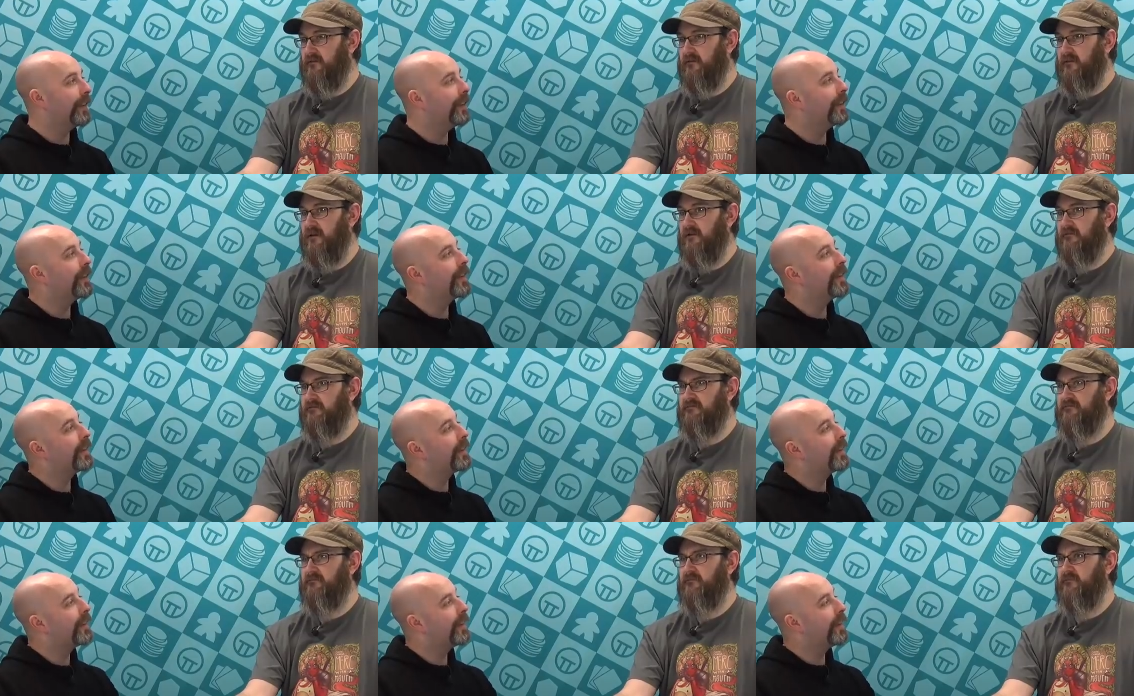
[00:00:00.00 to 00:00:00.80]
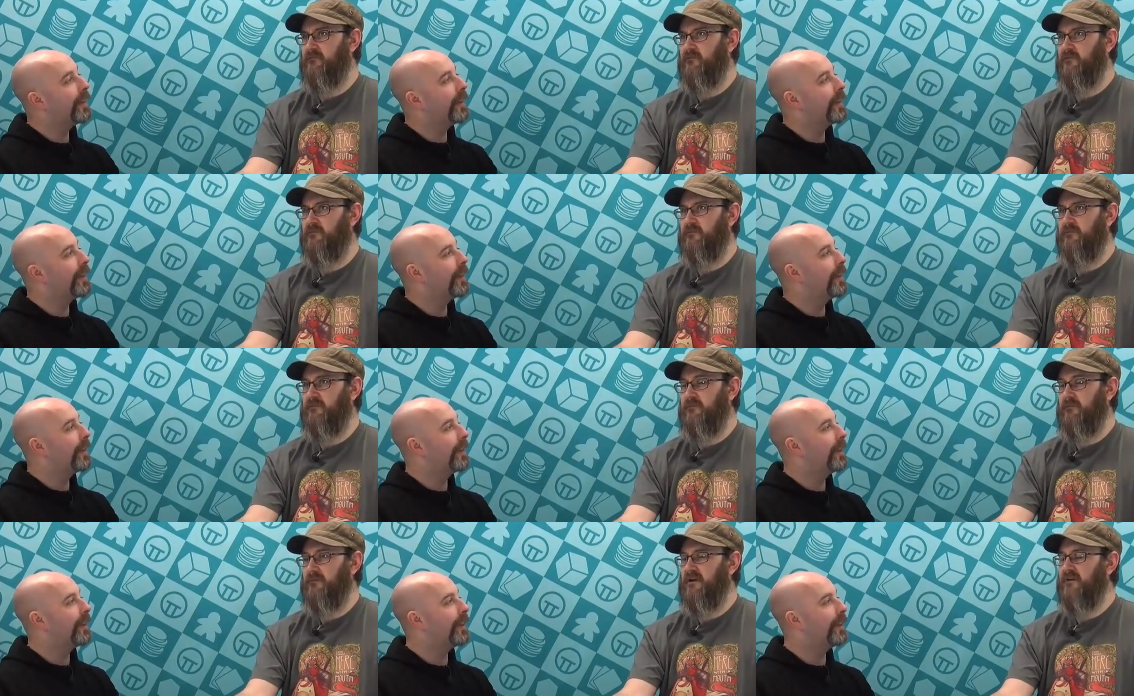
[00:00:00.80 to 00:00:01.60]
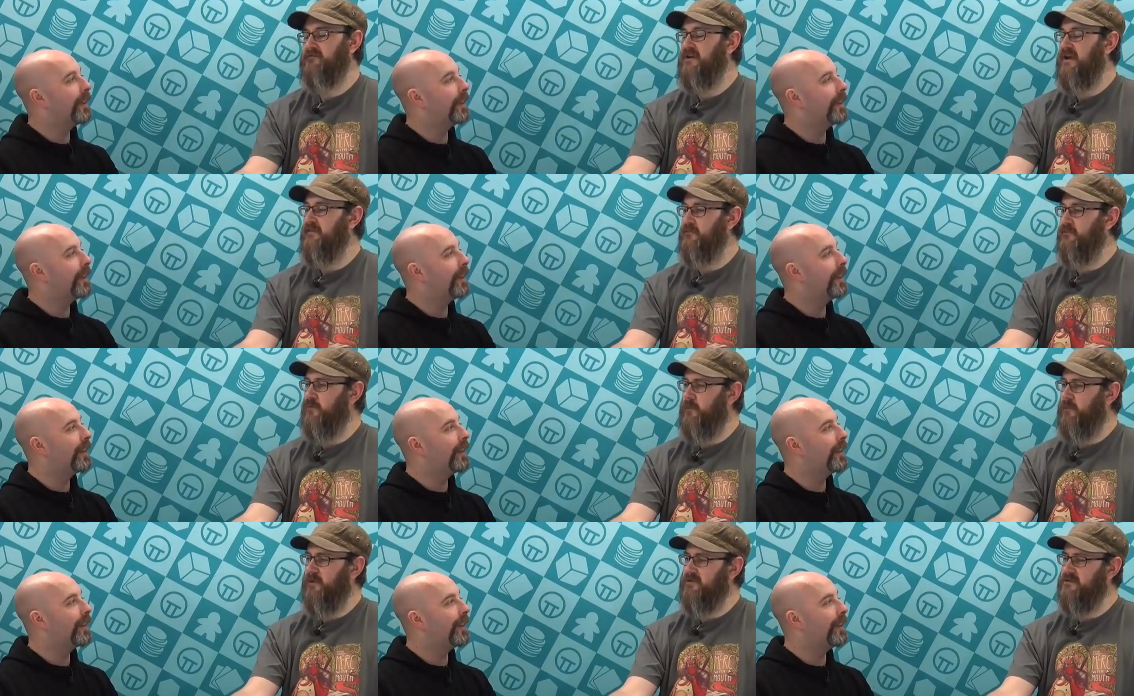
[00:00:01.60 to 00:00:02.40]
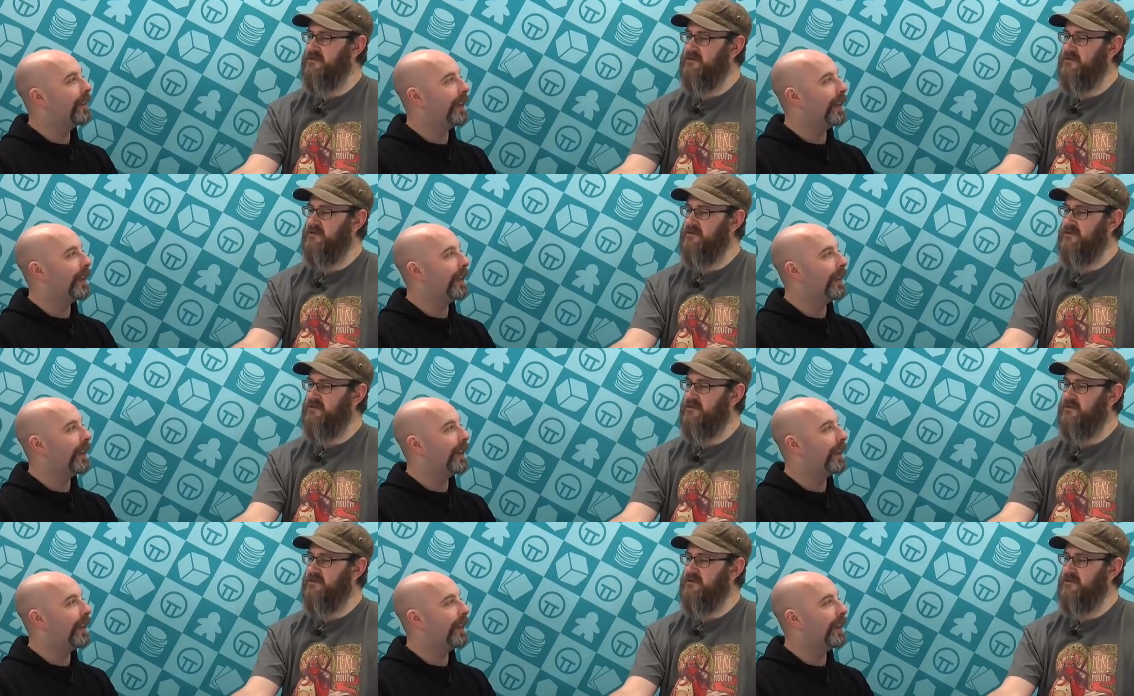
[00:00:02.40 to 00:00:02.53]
Speaker 1: Love, Death, and Robots